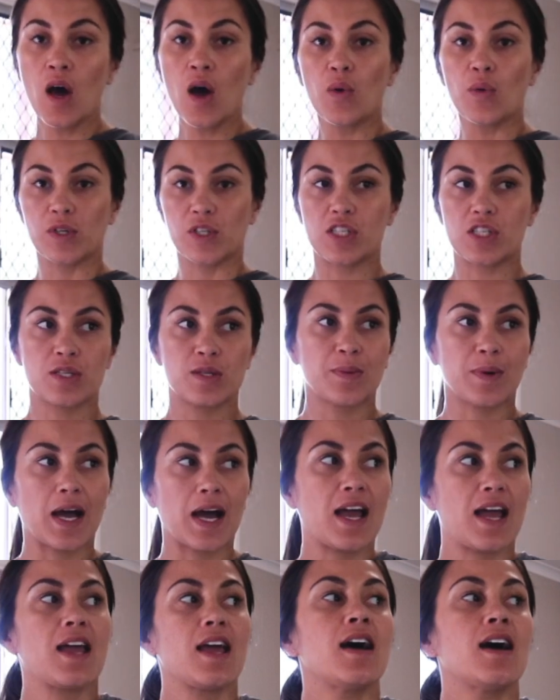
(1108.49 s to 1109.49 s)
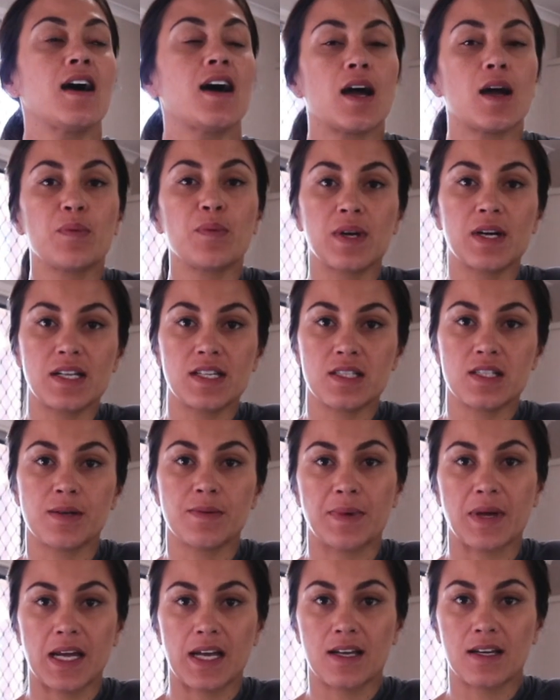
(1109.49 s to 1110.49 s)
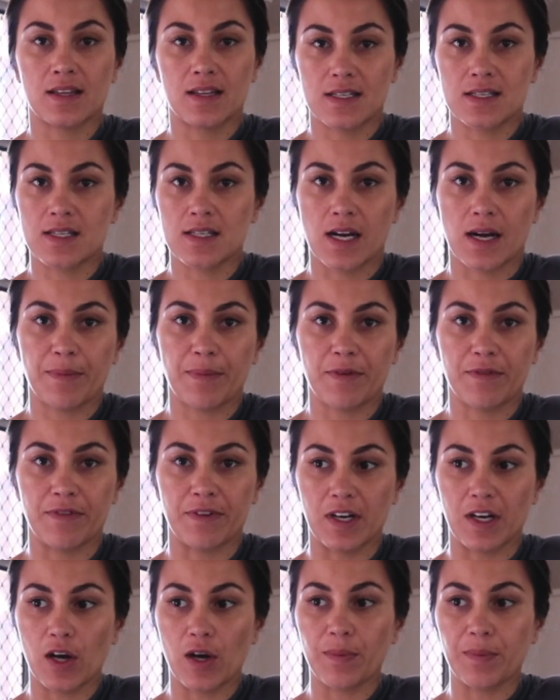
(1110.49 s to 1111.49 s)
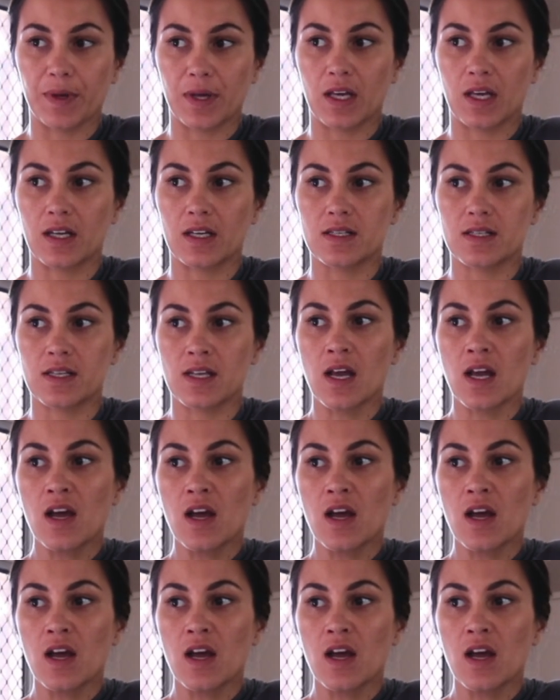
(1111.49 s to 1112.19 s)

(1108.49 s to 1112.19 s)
which is why I wanted to make this type of video, because